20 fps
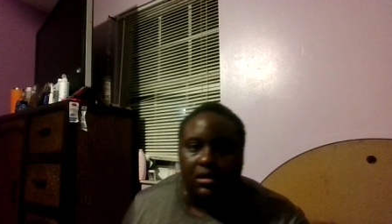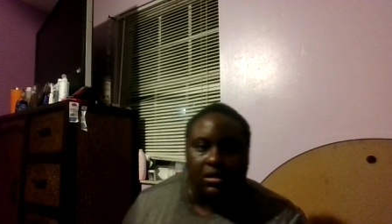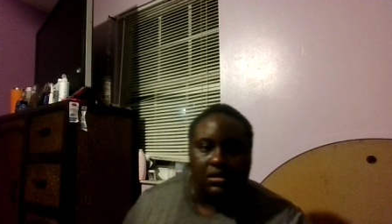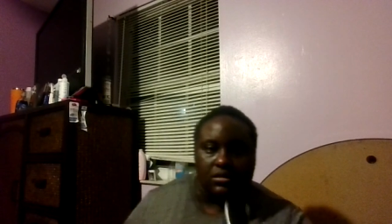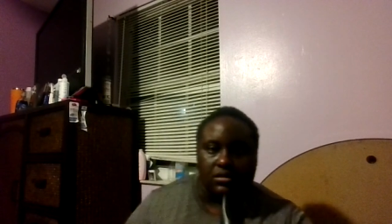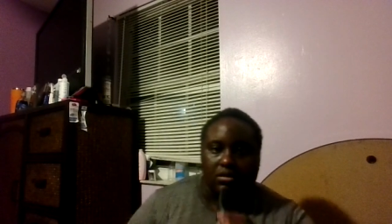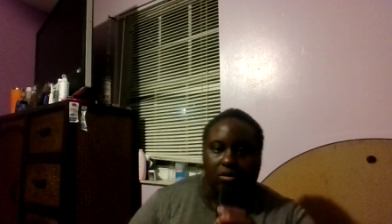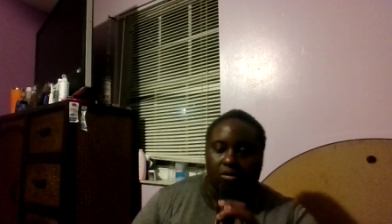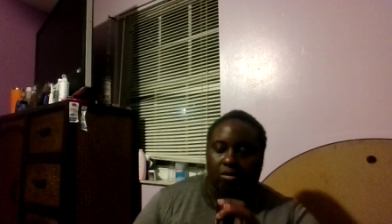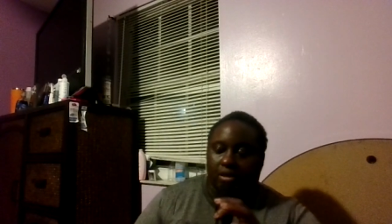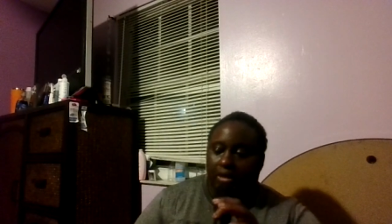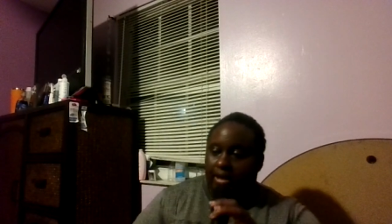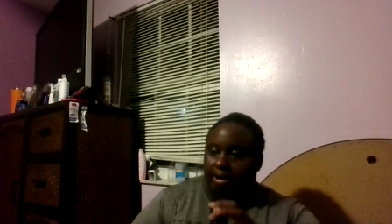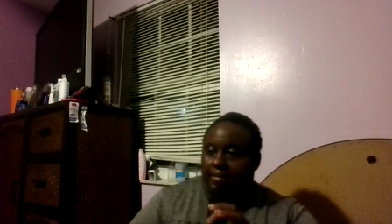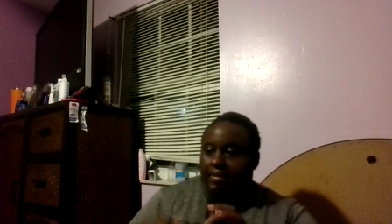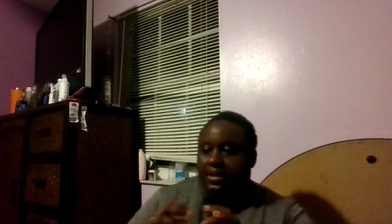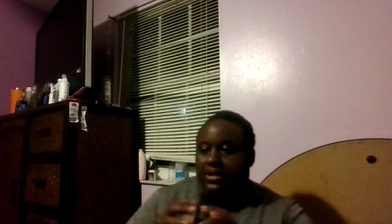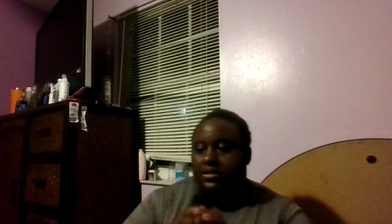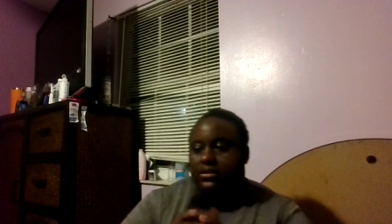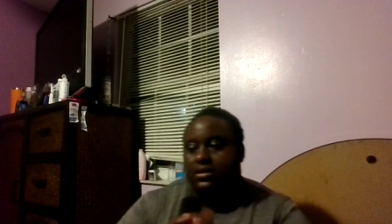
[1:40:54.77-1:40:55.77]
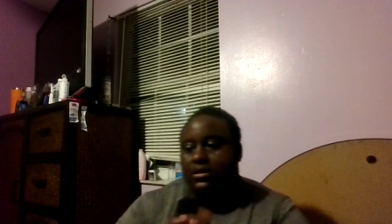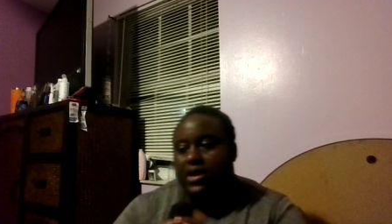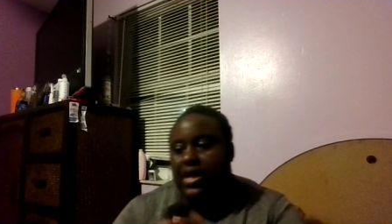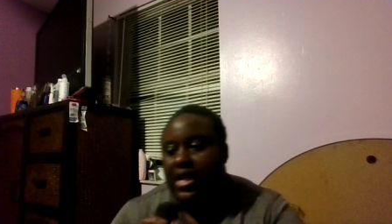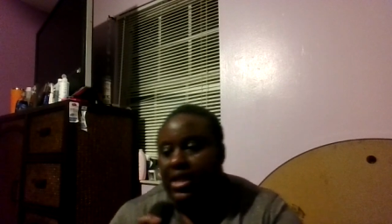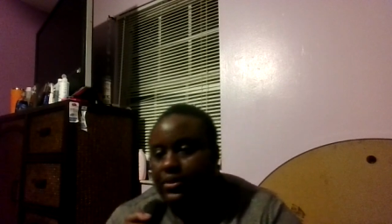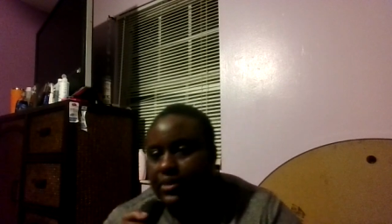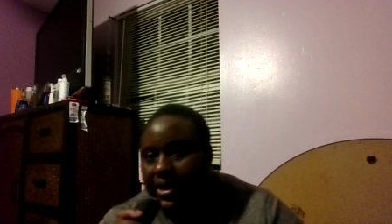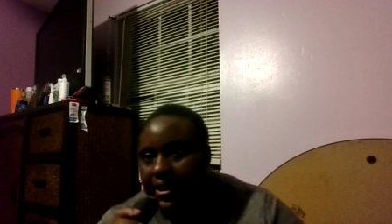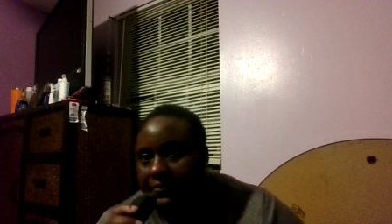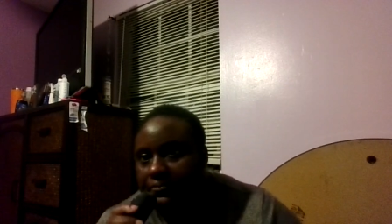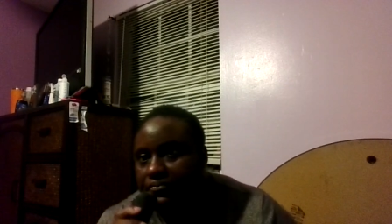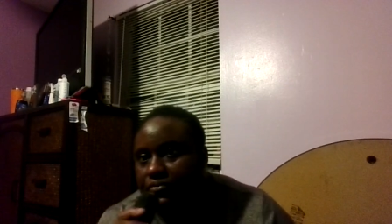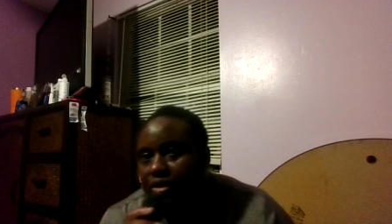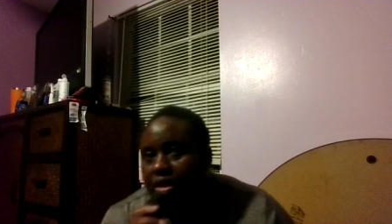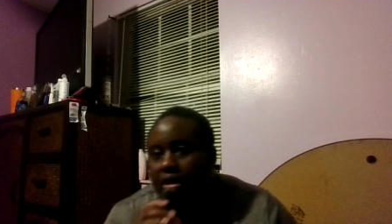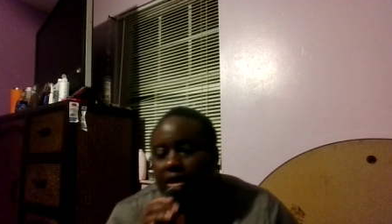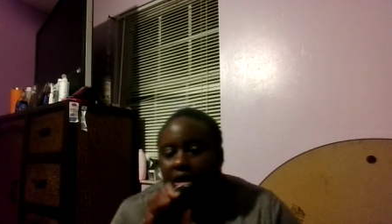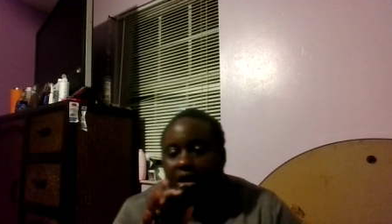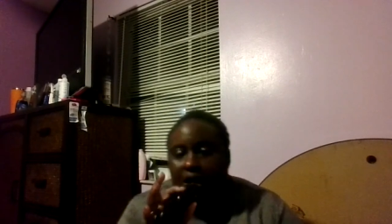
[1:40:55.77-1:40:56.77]
So yeah, man. So anyway,
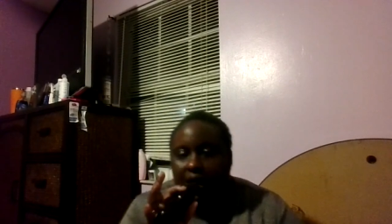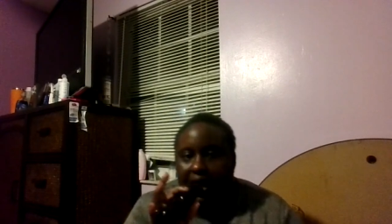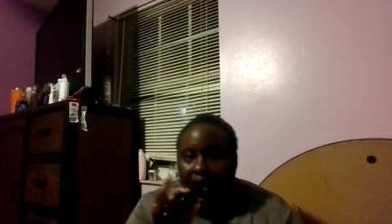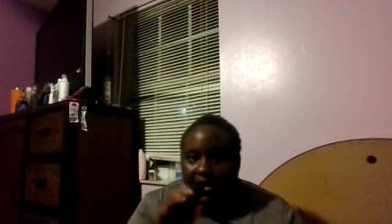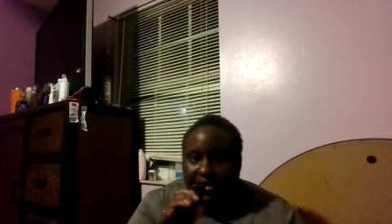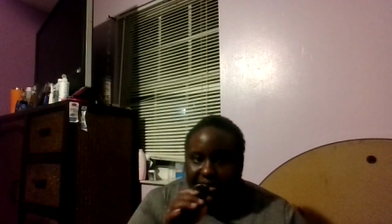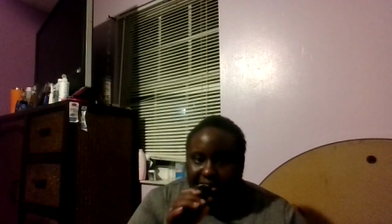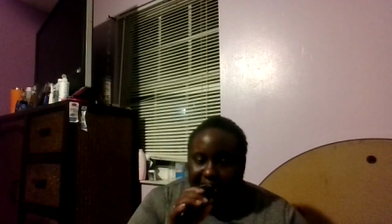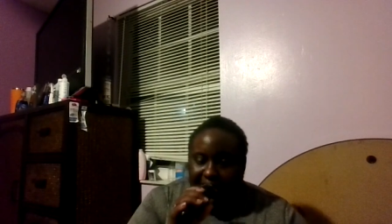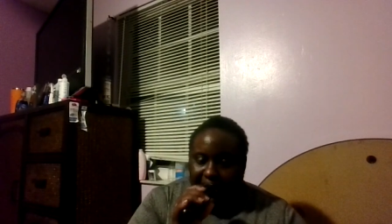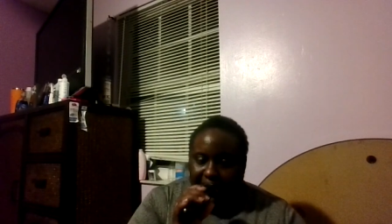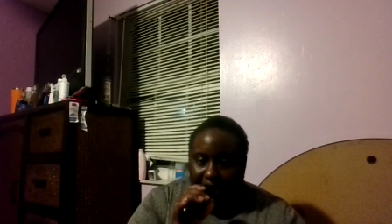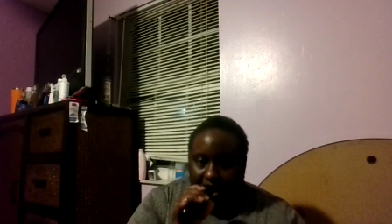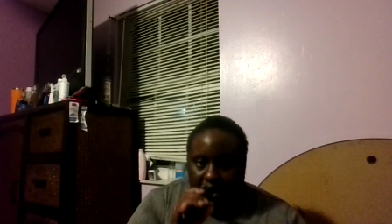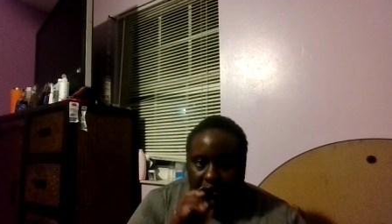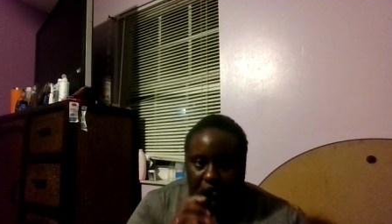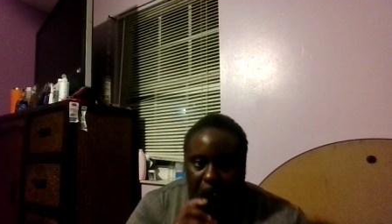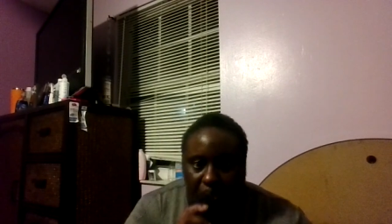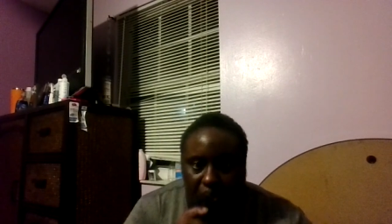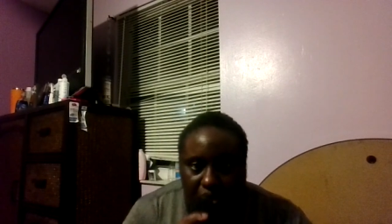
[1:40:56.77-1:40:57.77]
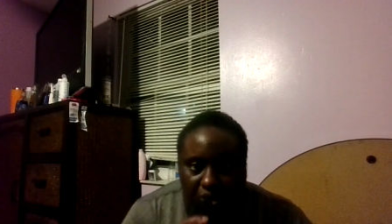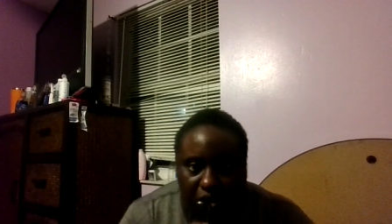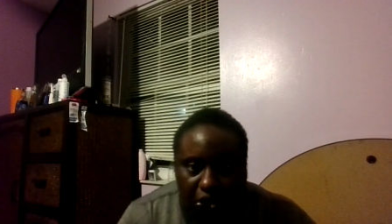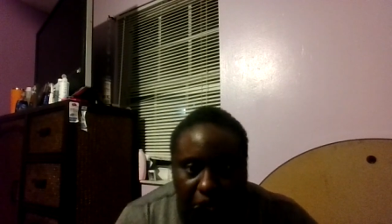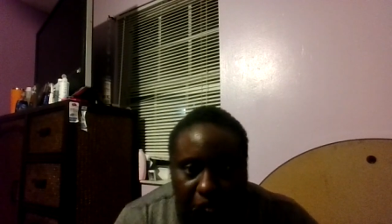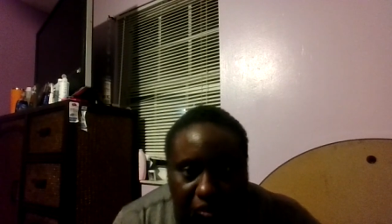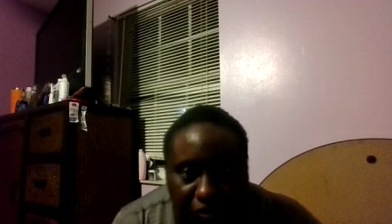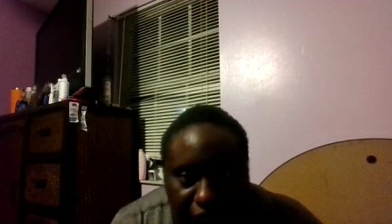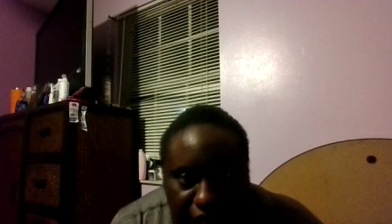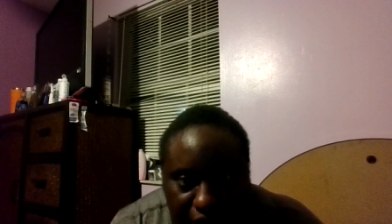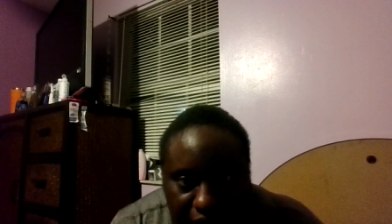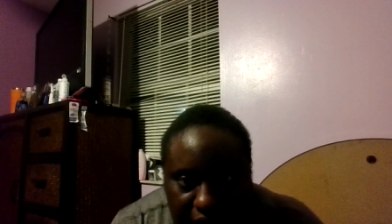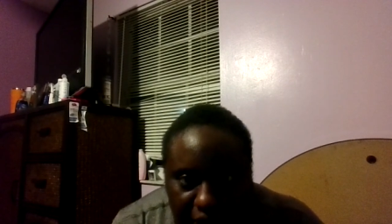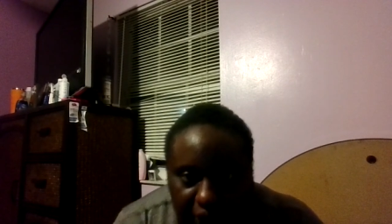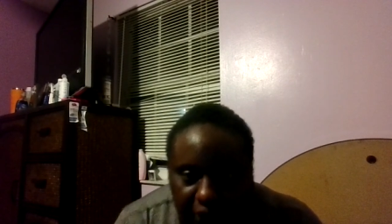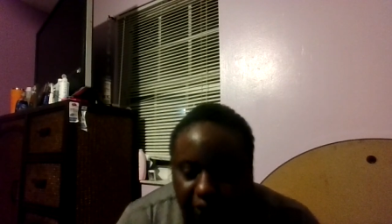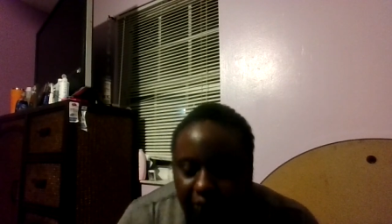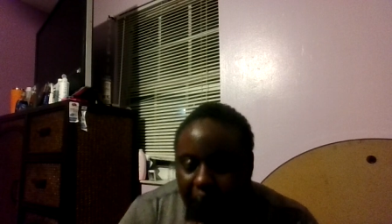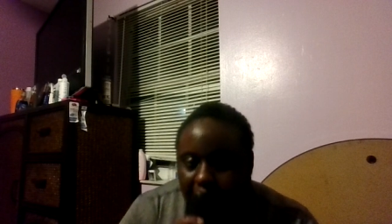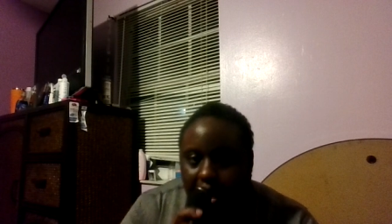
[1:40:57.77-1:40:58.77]
alright, y'all. I'm gonna go before
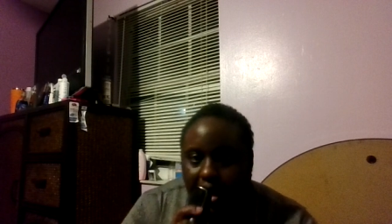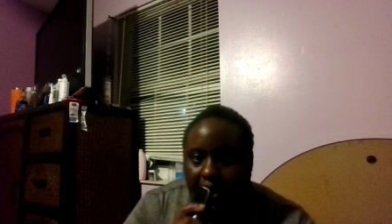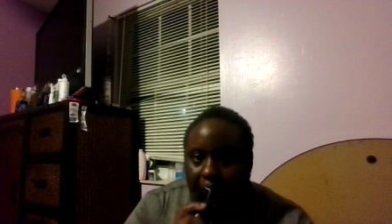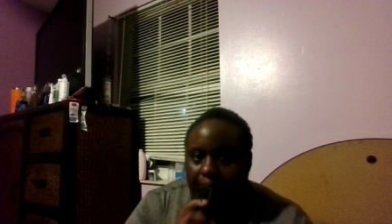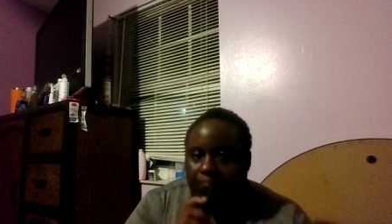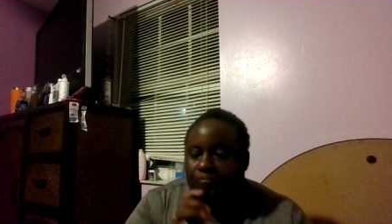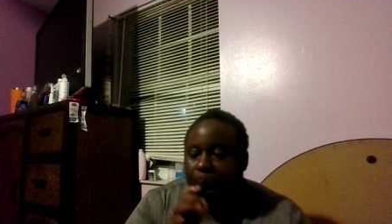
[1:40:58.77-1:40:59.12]
I.